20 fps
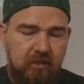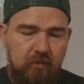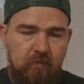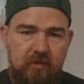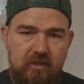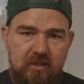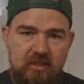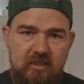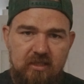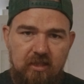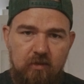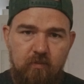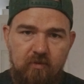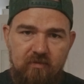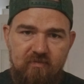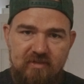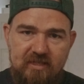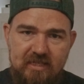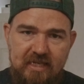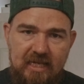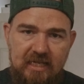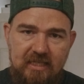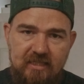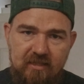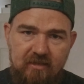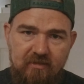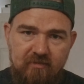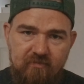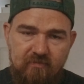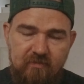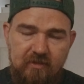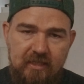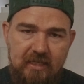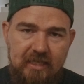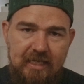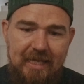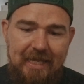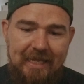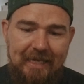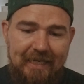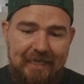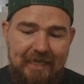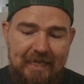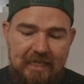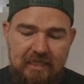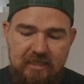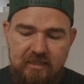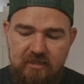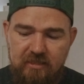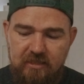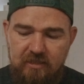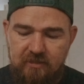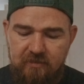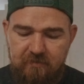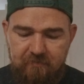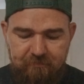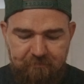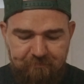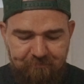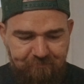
gonna want to stick with native lenses.